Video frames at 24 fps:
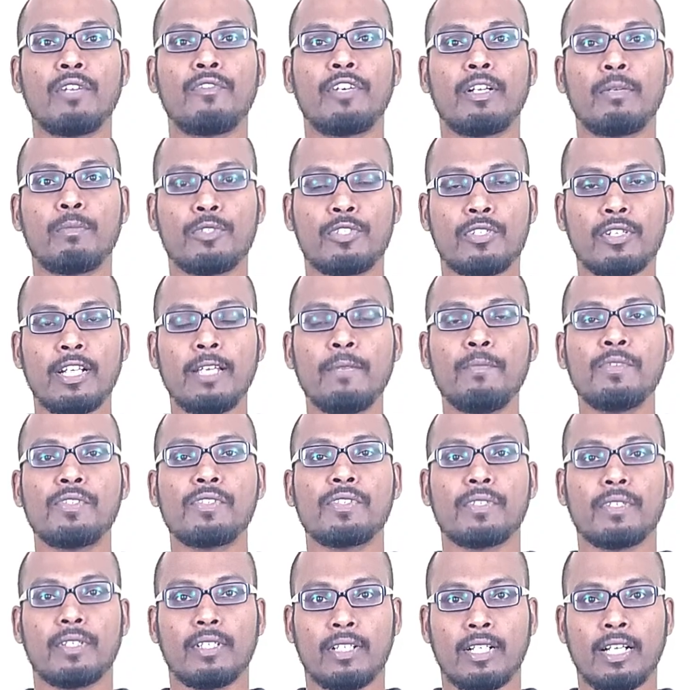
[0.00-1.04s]
for
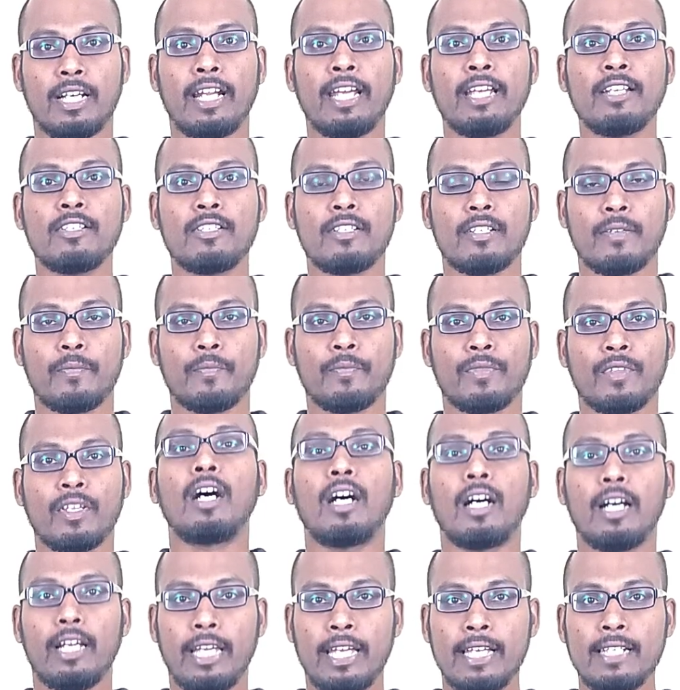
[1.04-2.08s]
Muslims, correct?
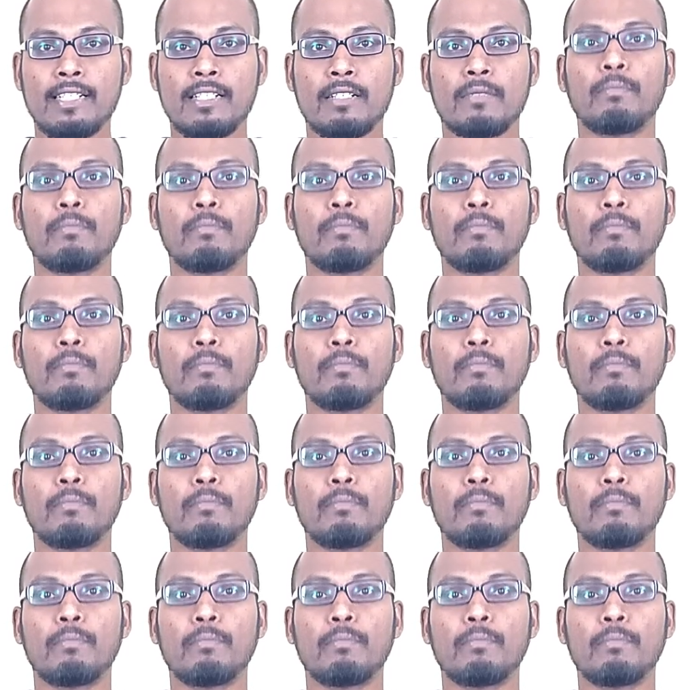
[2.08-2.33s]
Yes,